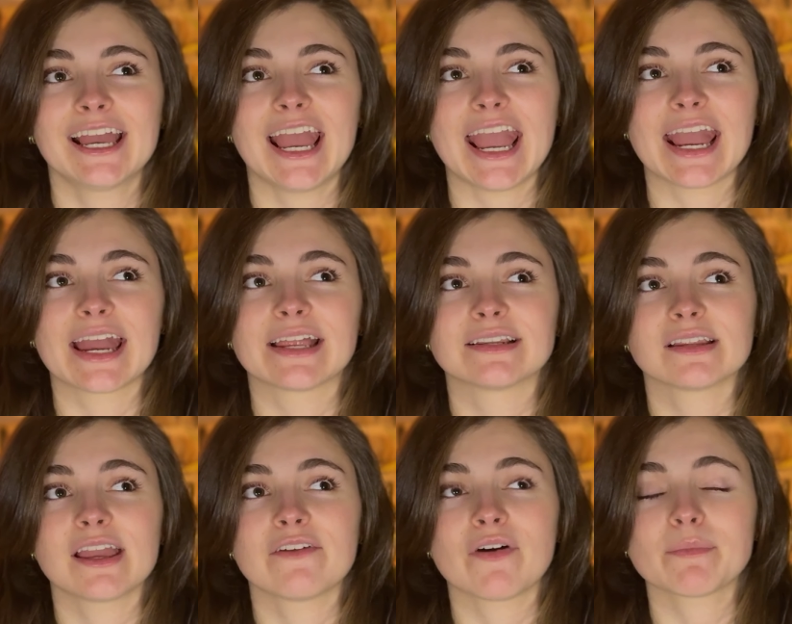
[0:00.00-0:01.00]
and
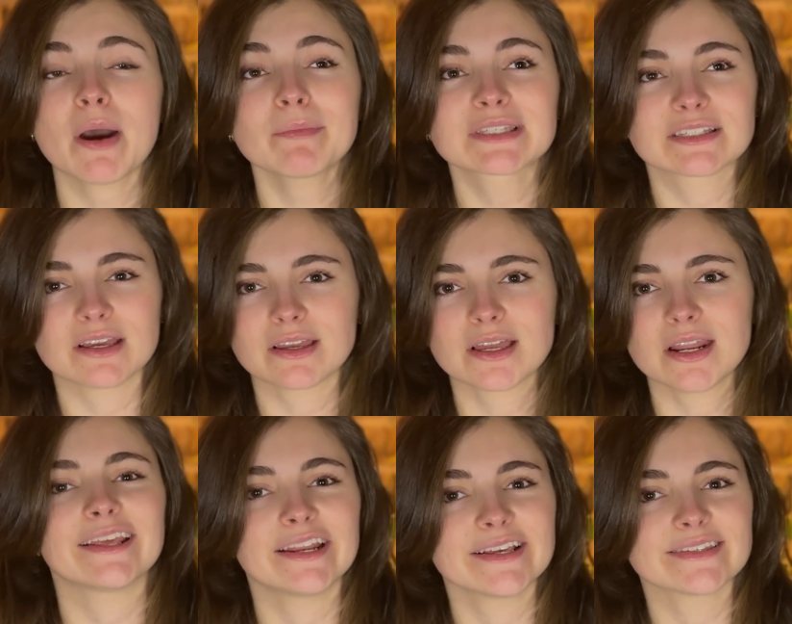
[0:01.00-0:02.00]
if I'm not mistaken,
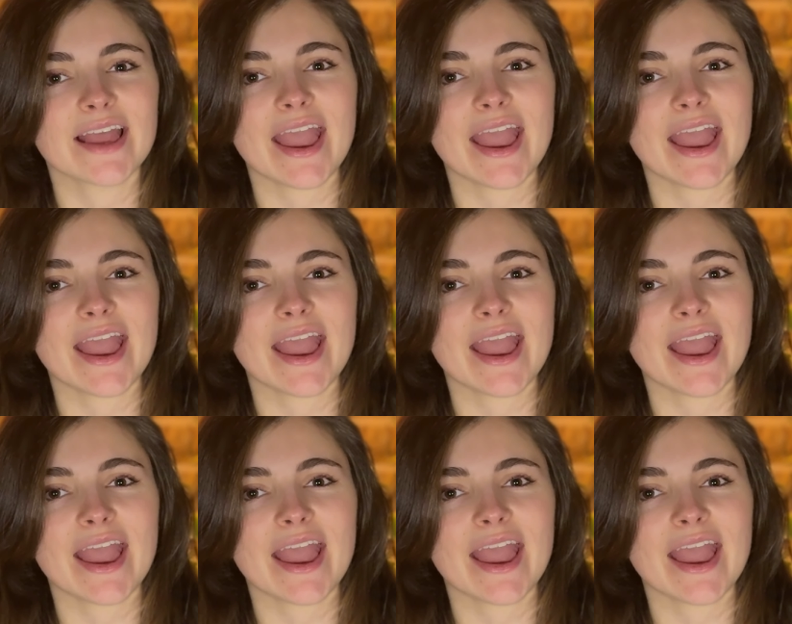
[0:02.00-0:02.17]
it is